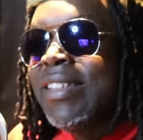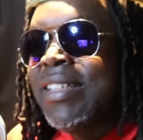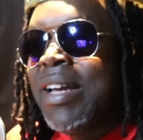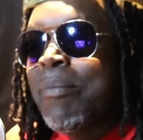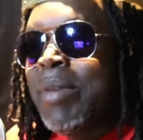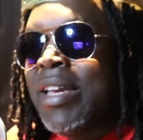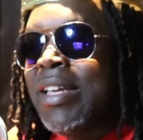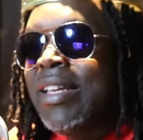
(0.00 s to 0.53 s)
You know
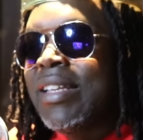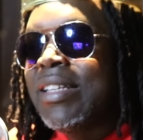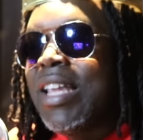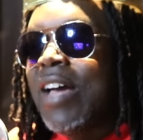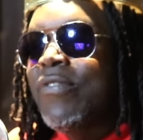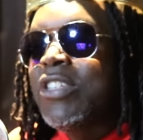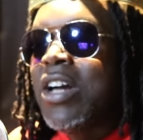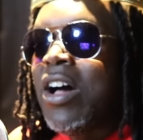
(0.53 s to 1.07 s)
what I mean?
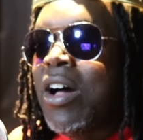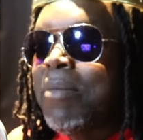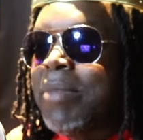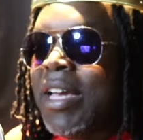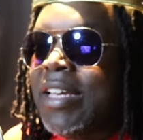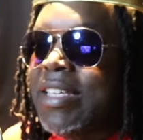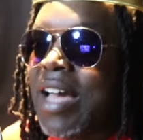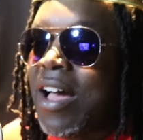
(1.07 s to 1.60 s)
Love y'all,
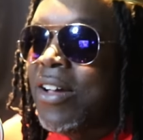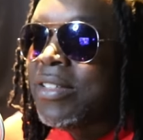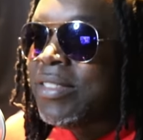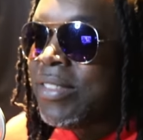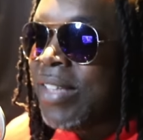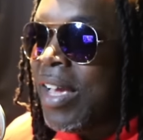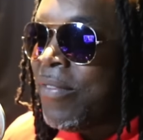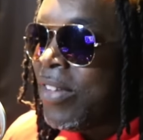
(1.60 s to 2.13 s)
man. Y'all
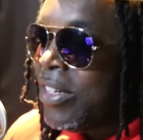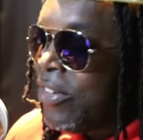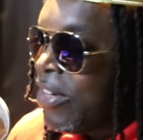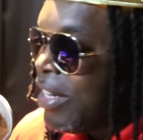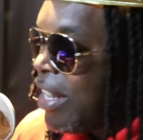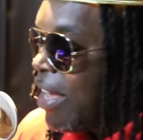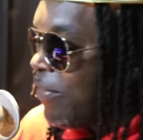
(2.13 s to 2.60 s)
also have a great